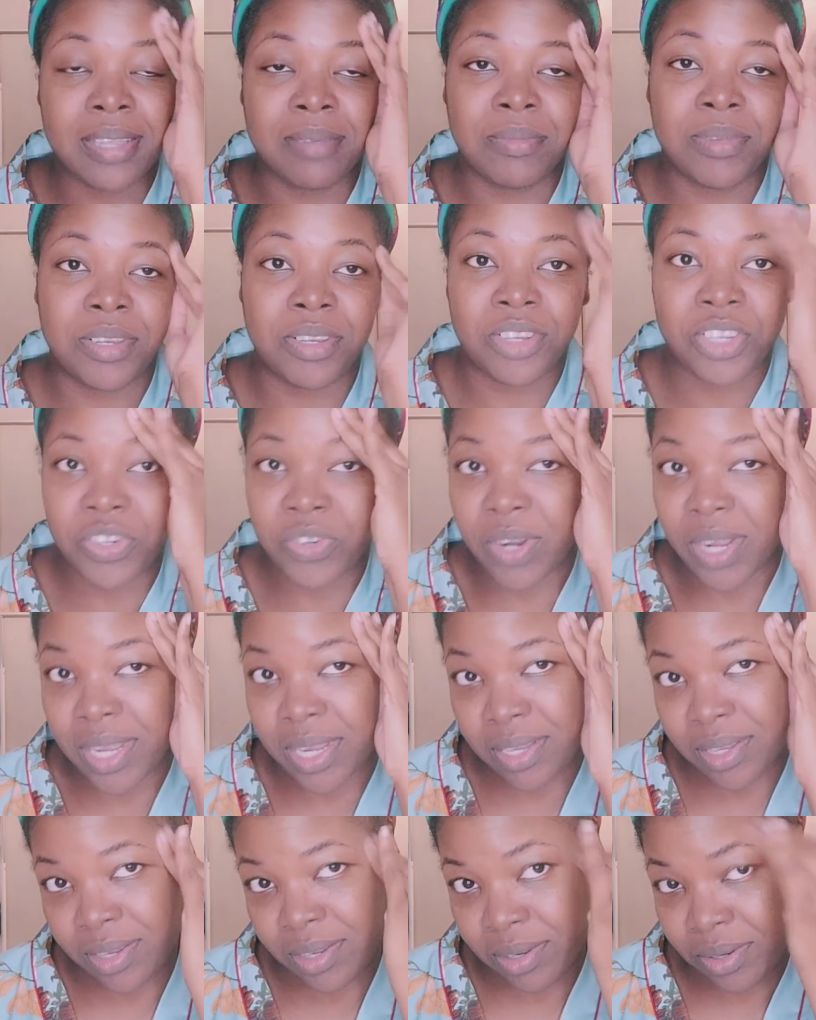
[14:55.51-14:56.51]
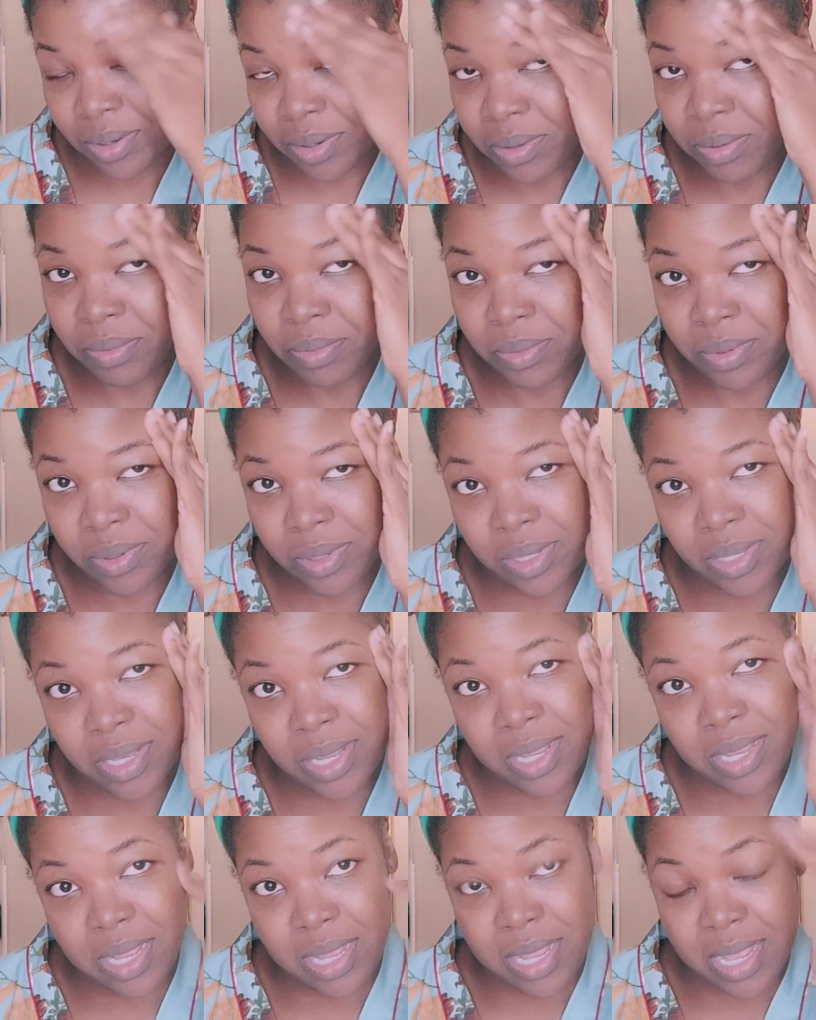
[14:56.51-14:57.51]
I'm just trying to
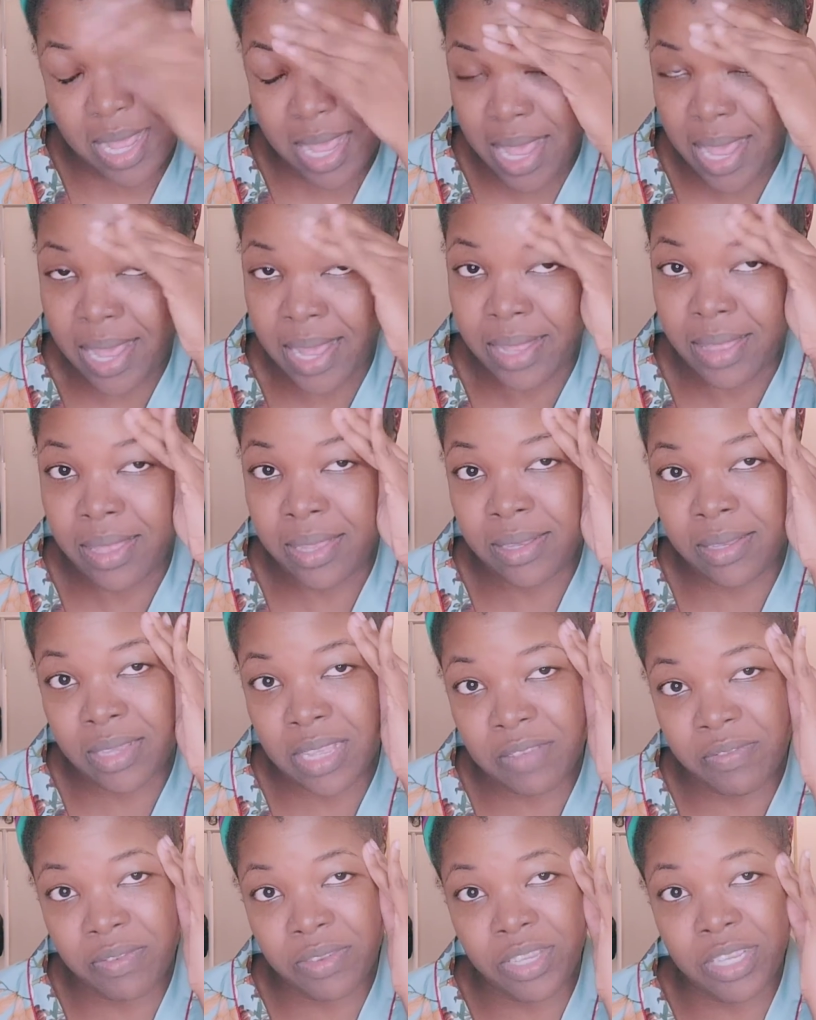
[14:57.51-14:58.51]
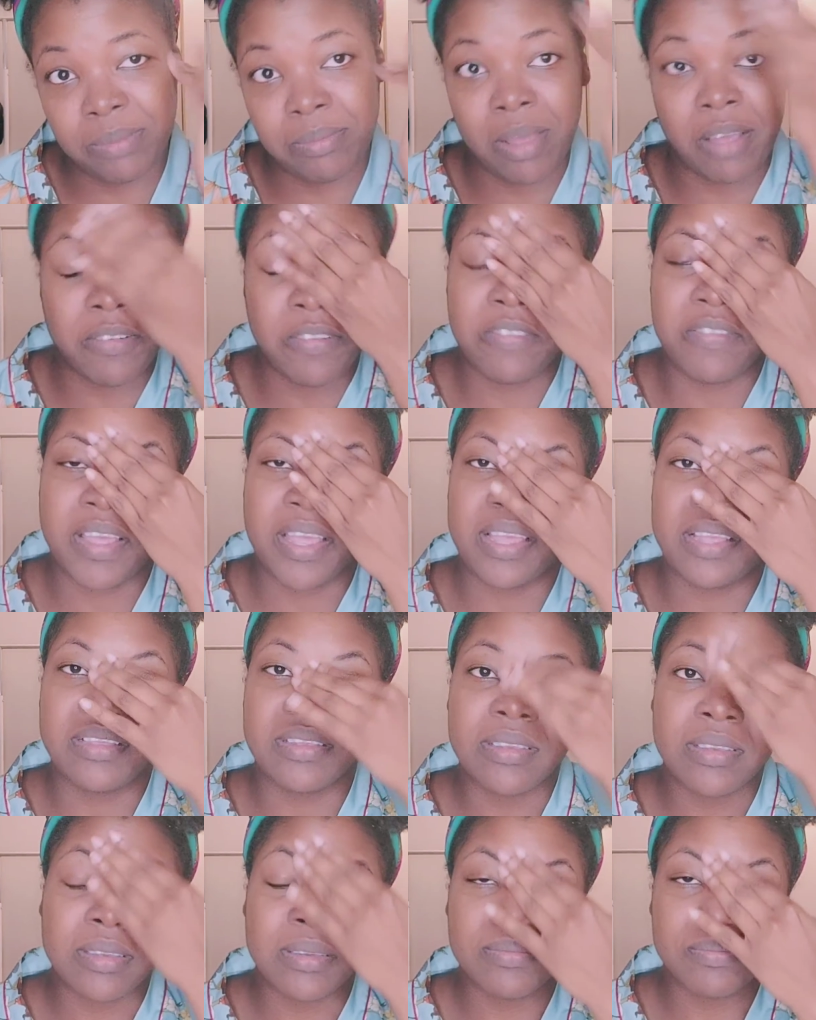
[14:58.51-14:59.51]
add this stuff onto my face.